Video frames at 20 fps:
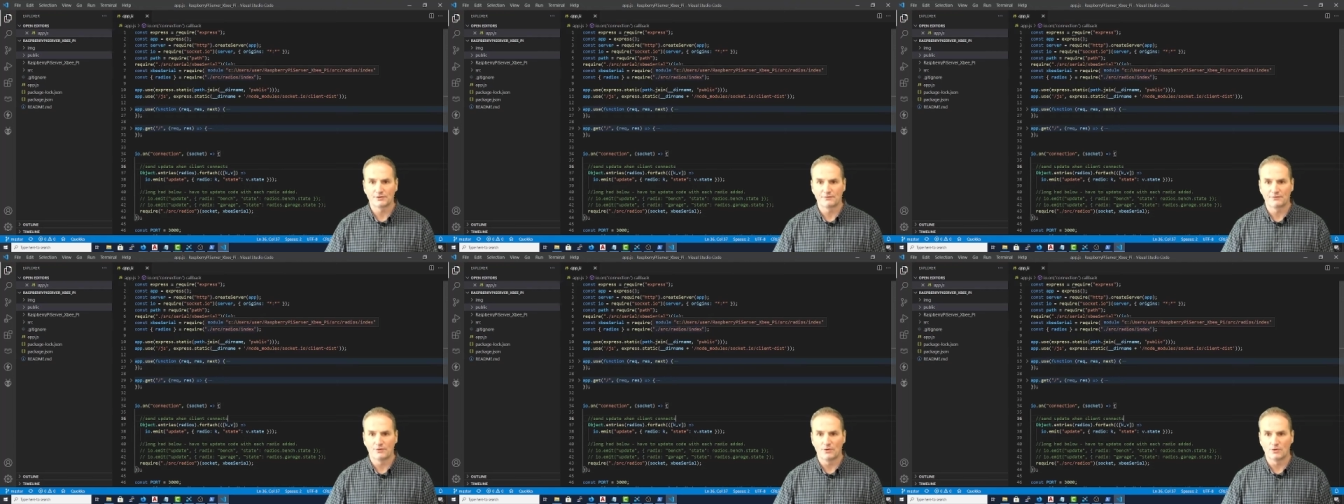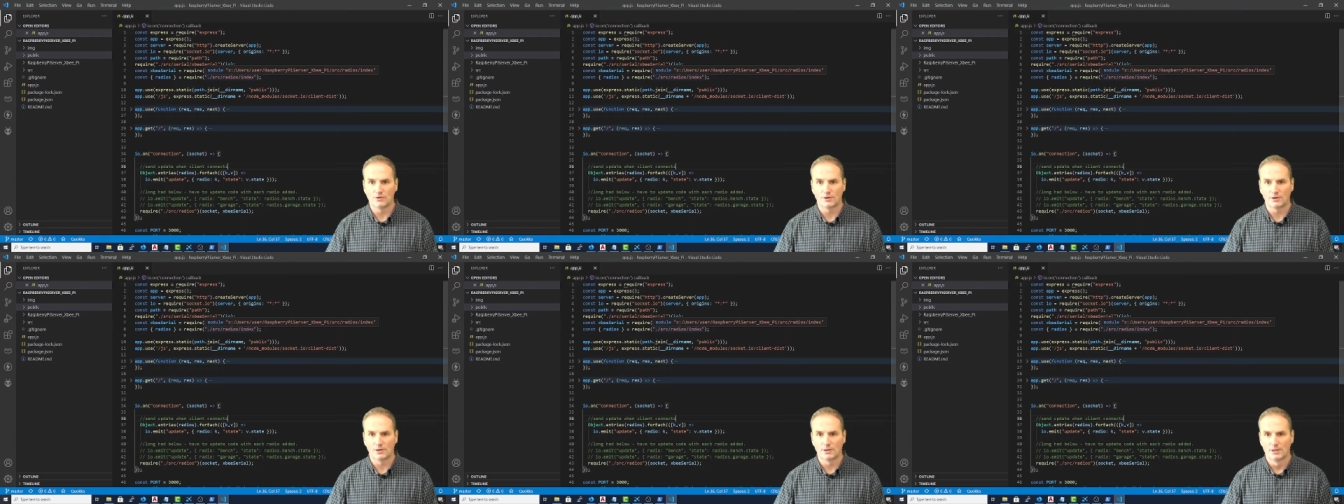
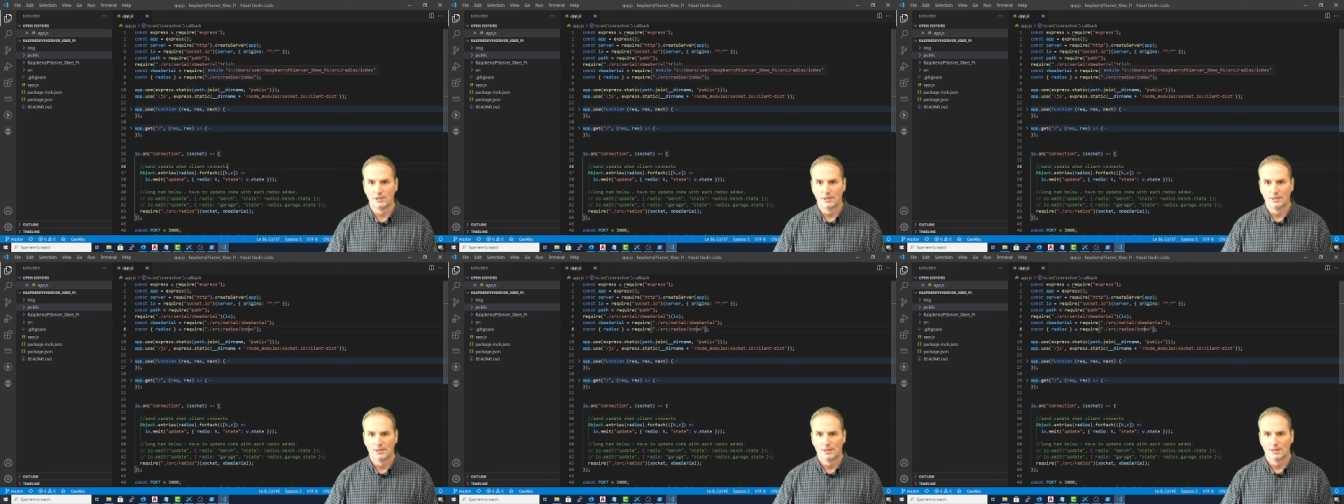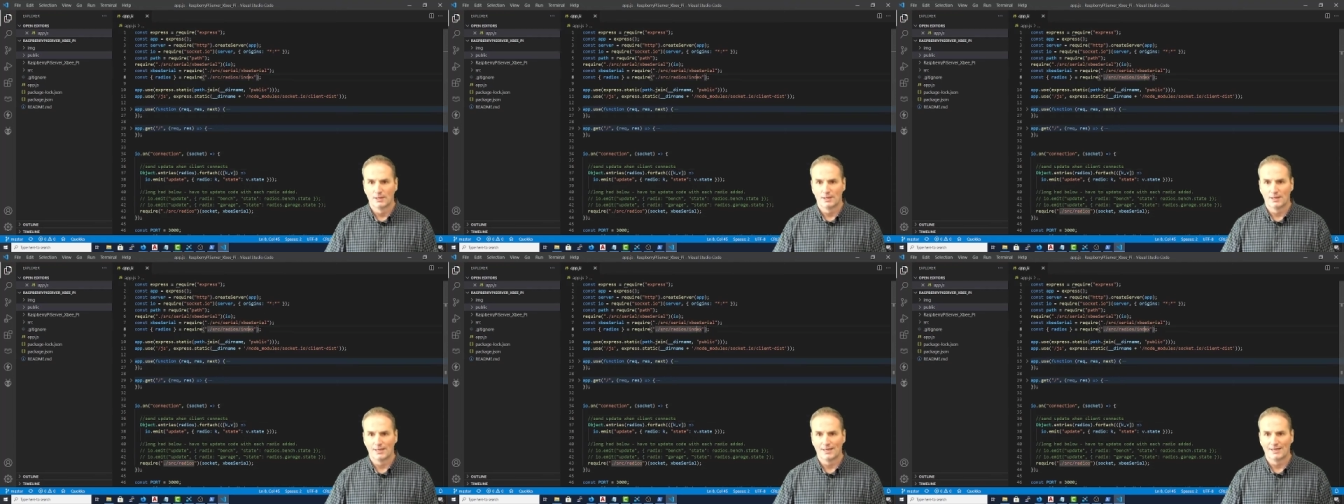folder.
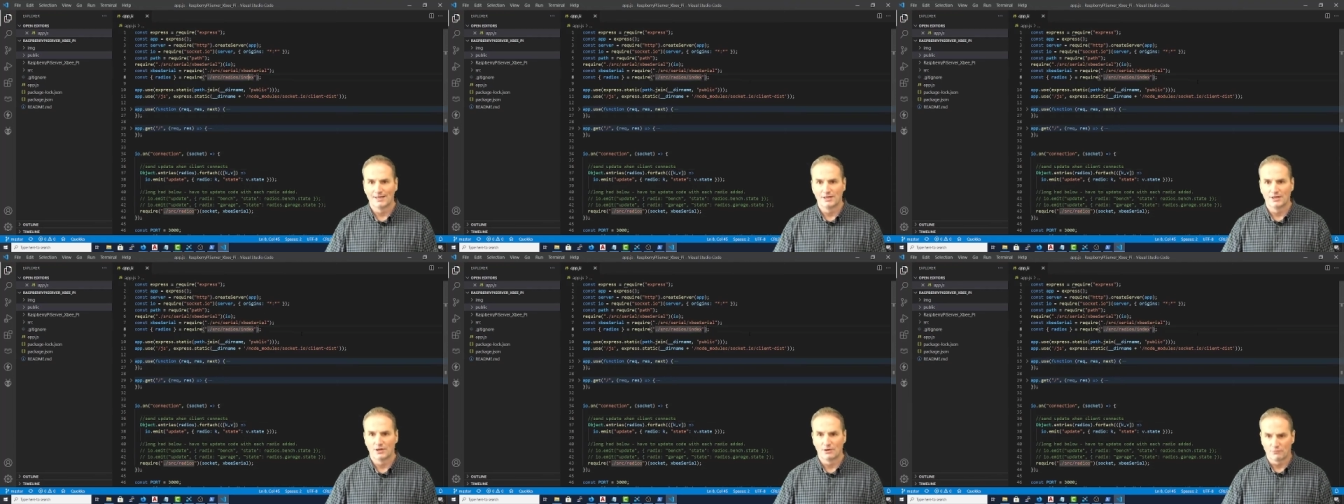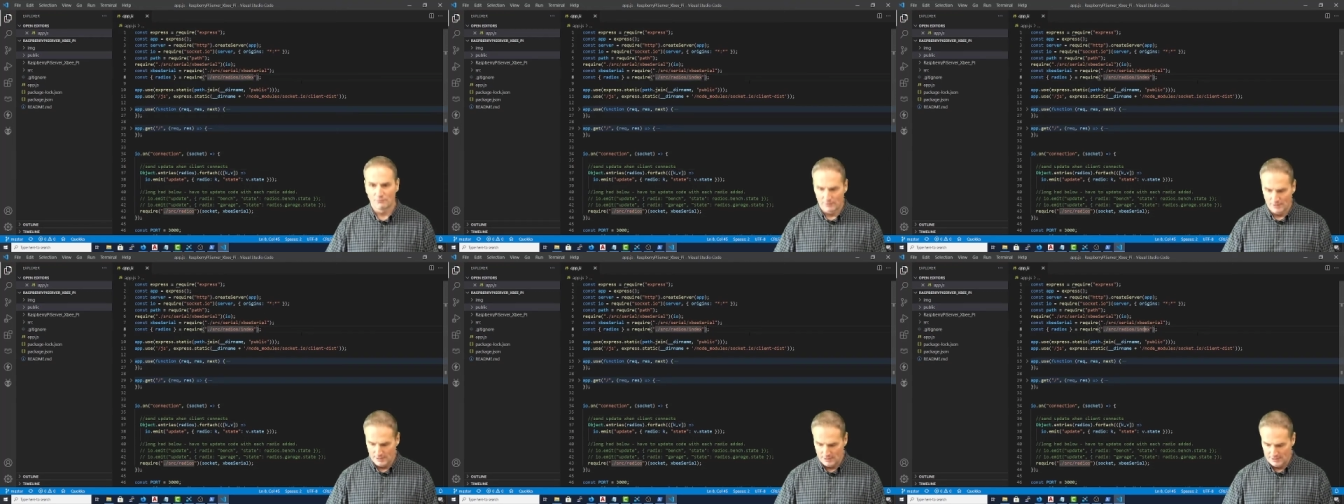You
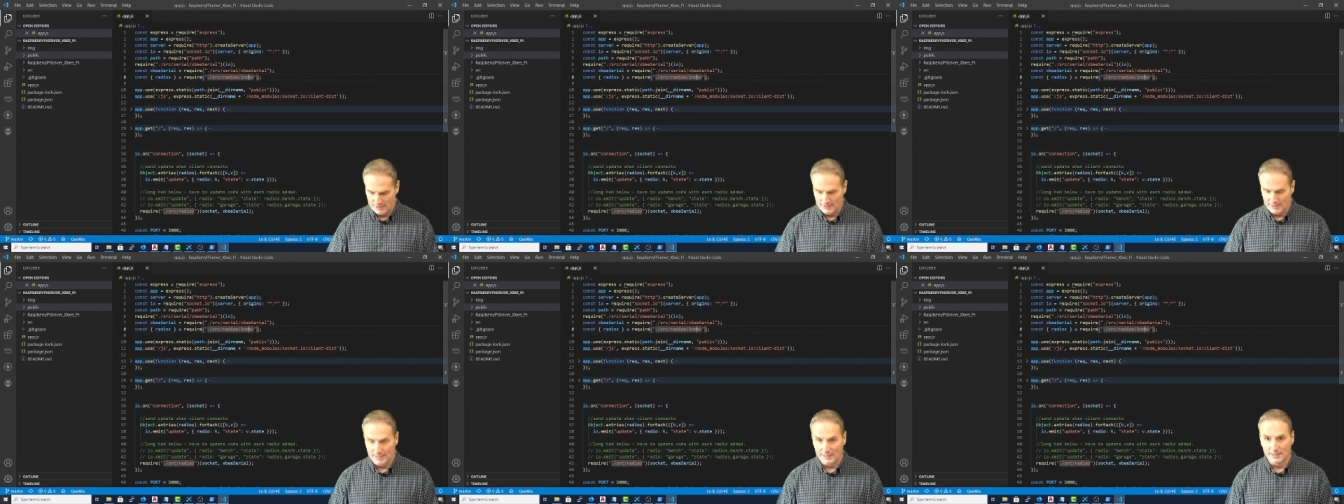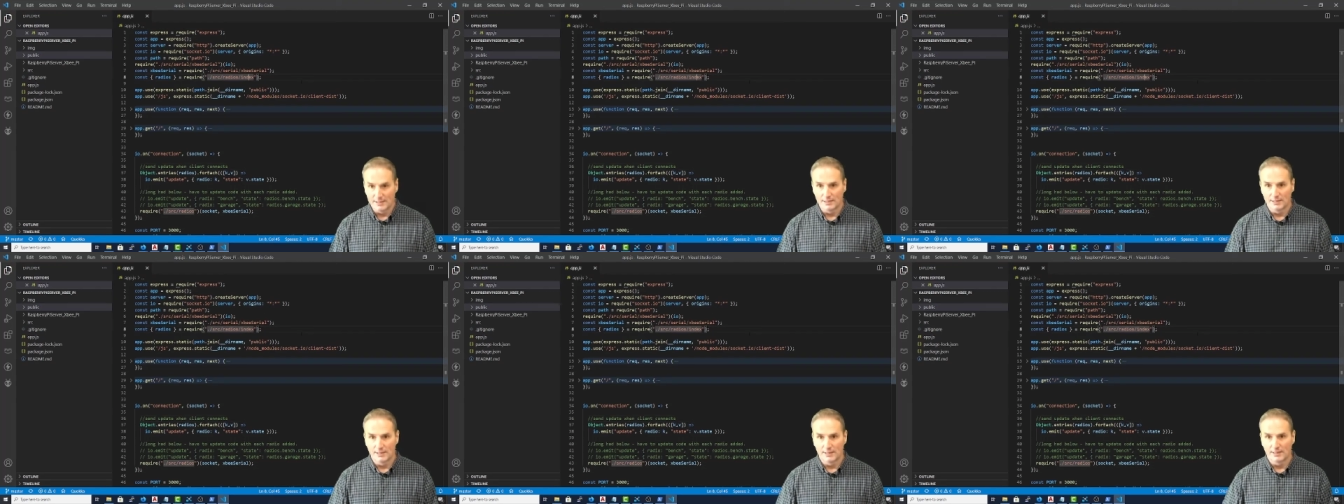don't really
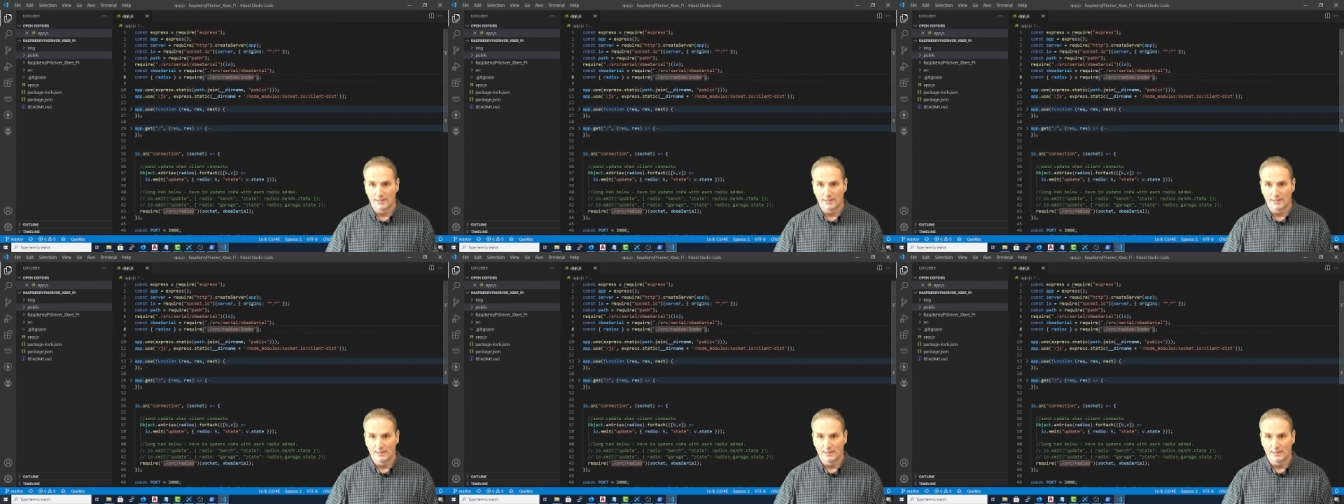need